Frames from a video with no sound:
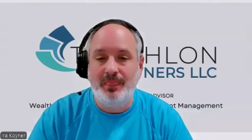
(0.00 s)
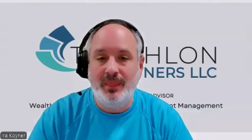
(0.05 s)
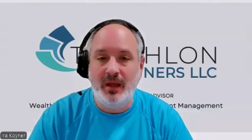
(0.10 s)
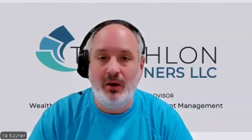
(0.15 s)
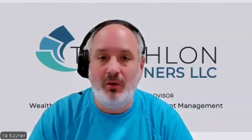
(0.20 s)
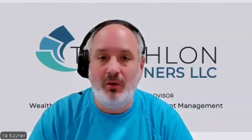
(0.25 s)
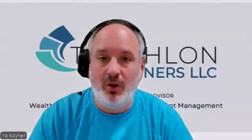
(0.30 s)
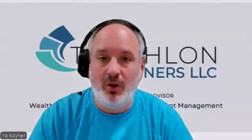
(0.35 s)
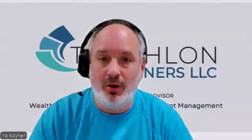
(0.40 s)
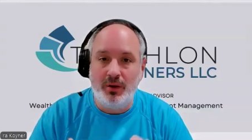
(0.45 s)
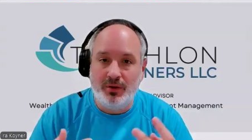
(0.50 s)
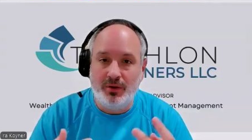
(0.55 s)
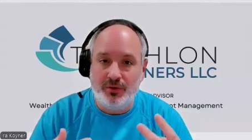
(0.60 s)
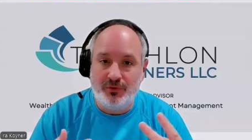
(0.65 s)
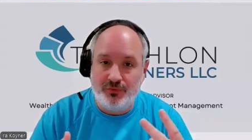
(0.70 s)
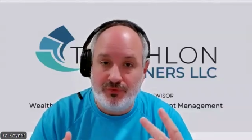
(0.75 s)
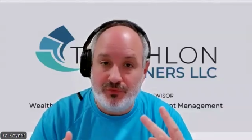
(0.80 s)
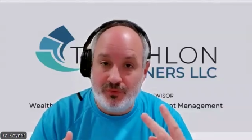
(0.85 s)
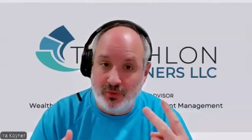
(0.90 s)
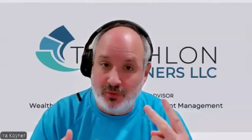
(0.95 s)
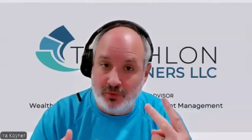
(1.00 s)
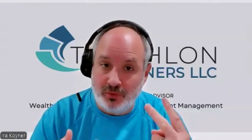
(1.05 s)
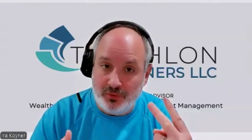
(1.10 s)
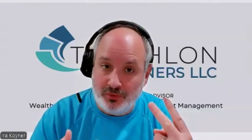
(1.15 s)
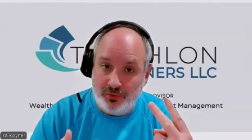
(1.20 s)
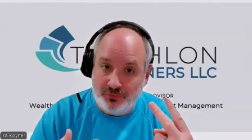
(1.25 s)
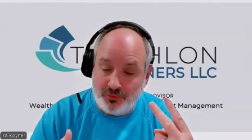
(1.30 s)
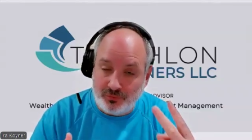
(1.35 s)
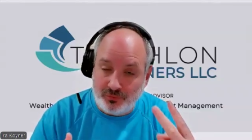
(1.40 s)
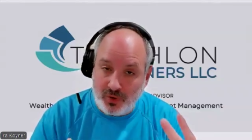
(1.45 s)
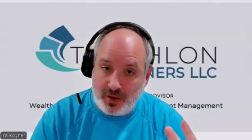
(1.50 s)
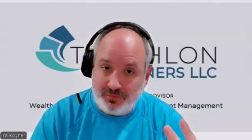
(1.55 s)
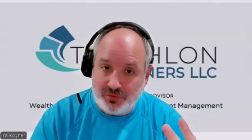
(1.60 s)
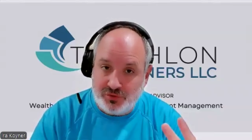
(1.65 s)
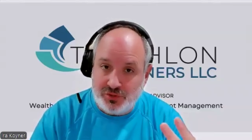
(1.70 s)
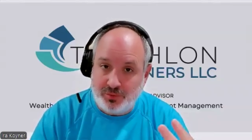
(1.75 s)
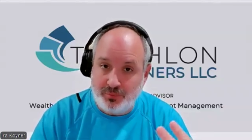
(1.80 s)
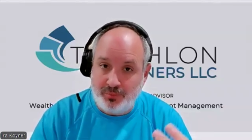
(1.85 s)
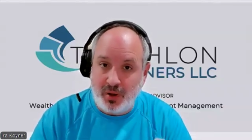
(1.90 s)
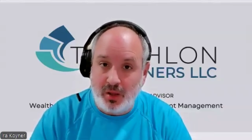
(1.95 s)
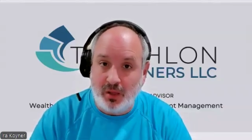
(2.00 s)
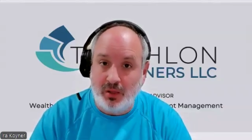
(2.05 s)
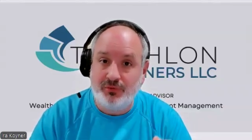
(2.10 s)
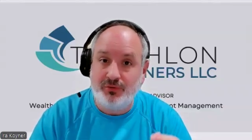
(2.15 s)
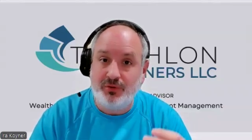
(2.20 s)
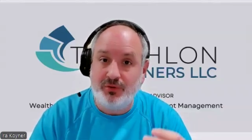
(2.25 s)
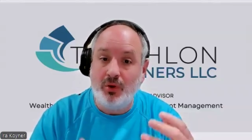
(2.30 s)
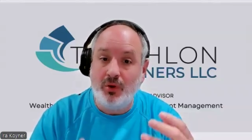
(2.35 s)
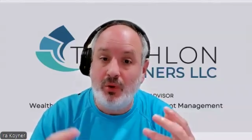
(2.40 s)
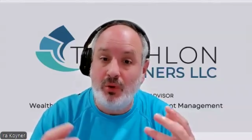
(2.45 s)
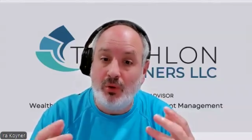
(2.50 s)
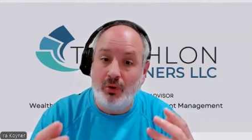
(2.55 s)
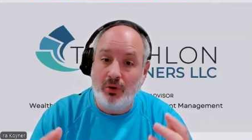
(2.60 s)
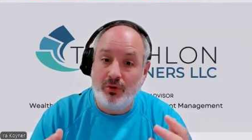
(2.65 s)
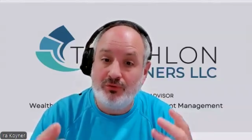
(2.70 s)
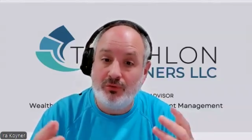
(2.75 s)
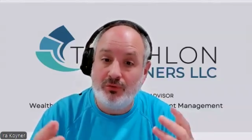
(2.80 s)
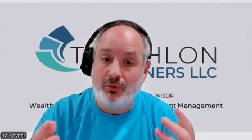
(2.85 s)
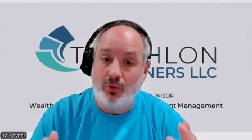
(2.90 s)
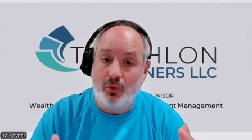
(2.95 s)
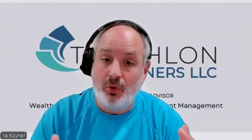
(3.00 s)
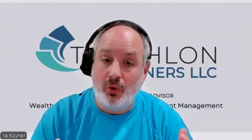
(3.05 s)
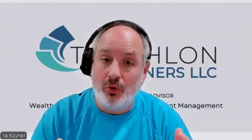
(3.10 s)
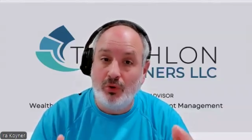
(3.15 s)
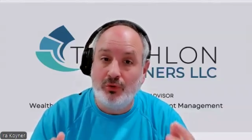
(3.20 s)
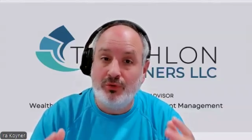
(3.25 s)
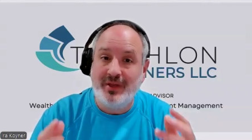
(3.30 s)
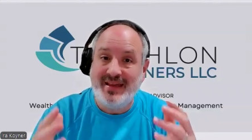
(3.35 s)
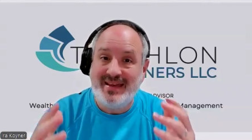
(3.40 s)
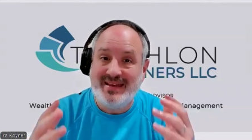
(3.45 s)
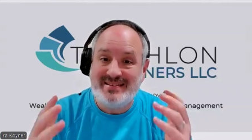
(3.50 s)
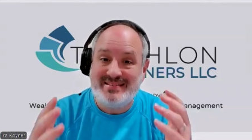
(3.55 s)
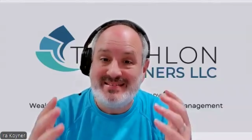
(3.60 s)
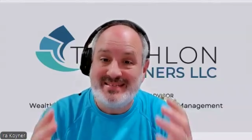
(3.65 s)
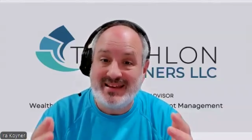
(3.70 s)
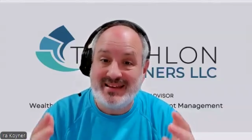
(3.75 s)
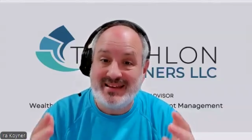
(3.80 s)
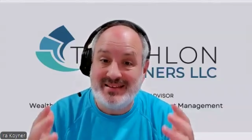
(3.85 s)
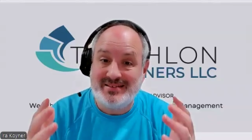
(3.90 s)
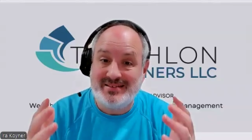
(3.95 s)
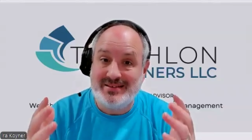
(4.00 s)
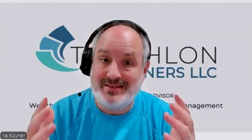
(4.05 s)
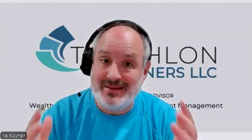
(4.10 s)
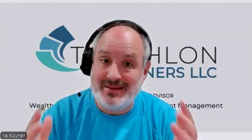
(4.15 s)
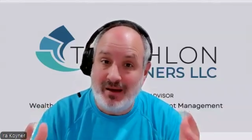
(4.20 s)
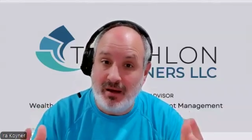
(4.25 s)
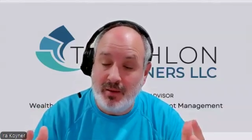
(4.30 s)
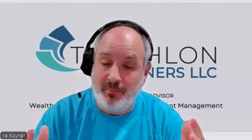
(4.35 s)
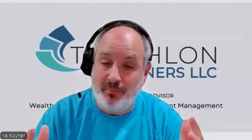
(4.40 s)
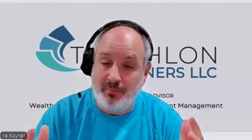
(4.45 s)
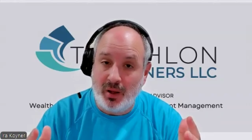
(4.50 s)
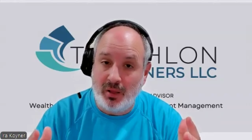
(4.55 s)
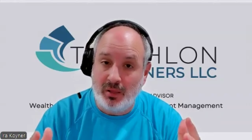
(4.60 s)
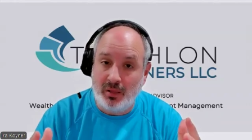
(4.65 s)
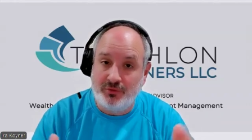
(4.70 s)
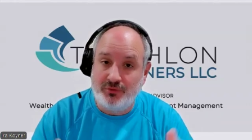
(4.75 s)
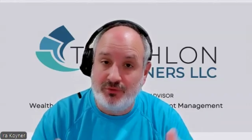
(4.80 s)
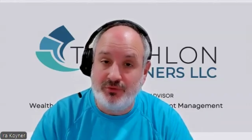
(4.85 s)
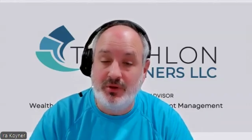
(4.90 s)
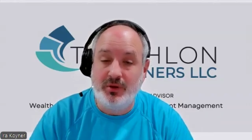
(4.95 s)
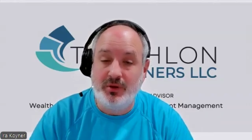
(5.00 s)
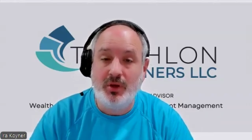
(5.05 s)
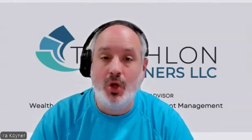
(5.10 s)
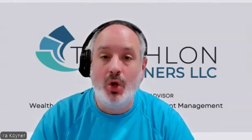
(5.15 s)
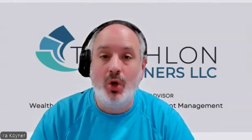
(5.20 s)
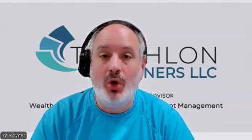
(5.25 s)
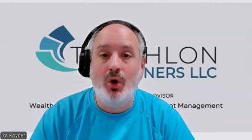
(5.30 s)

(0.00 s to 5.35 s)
Now, on a survivorship policy, also called a second to die policy,